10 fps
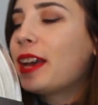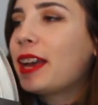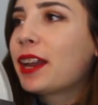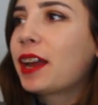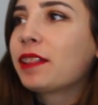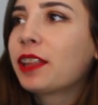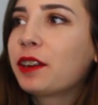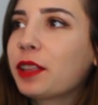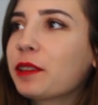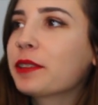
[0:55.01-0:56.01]
and I
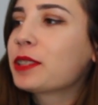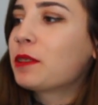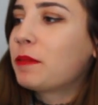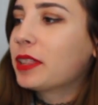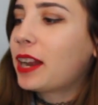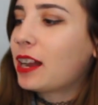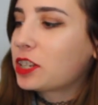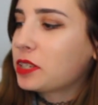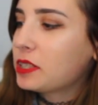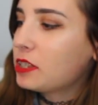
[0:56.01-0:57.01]
literally only saw one that
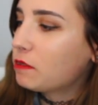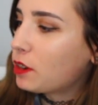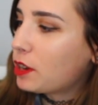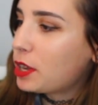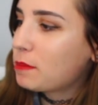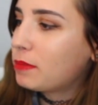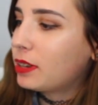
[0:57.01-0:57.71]
actually had silver on it.